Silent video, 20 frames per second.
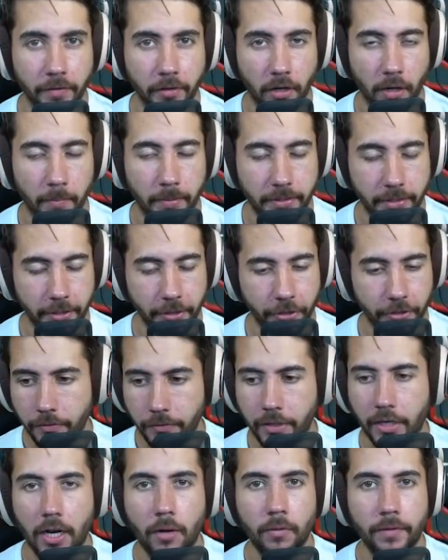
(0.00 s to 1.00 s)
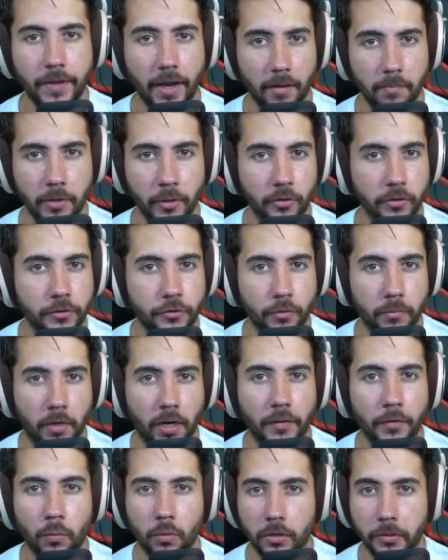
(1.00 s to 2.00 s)
Competition. Today we've got builders from
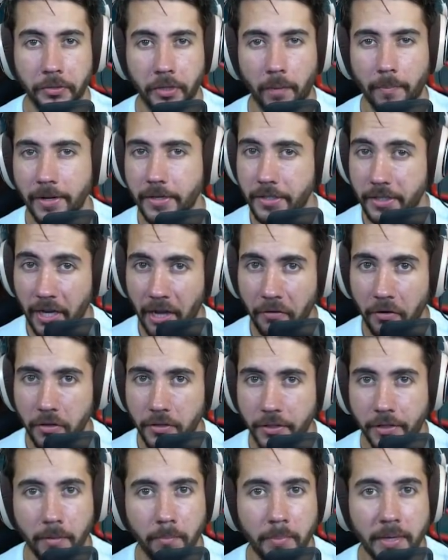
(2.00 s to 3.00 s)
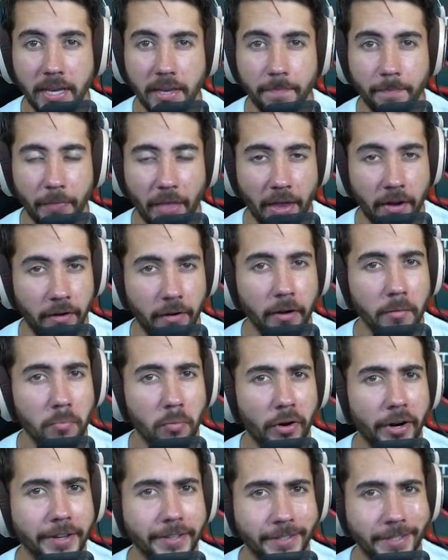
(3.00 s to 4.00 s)
around the world coming together to compete in an
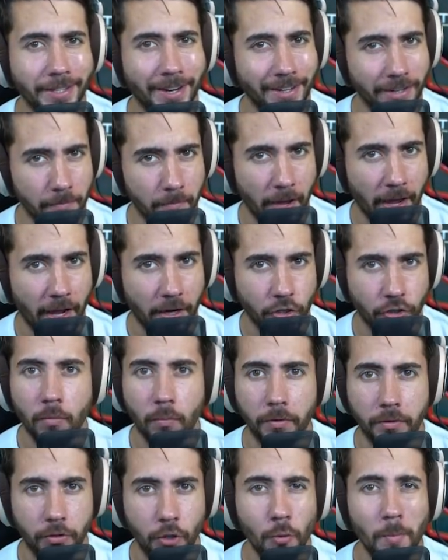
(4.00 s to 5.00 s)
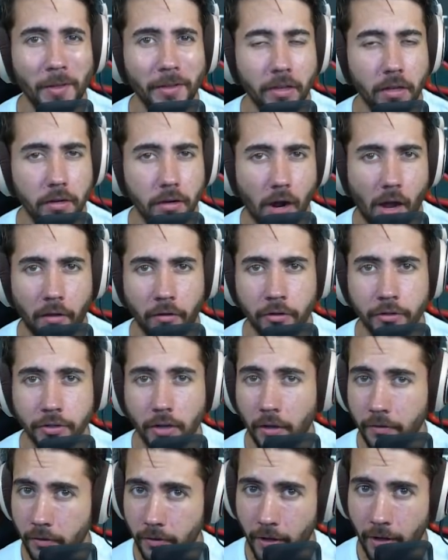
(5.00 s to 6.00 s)
unprecedented match with $2 million
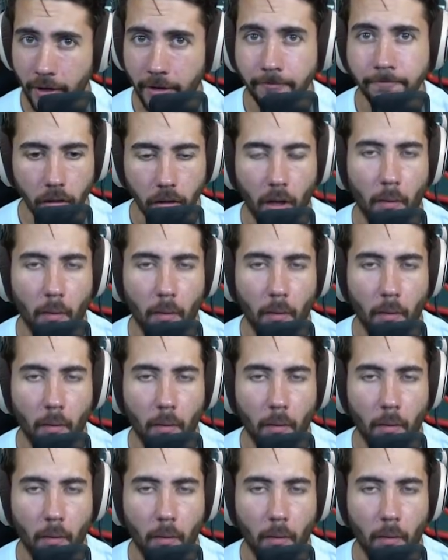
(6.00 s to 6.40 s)
on the line.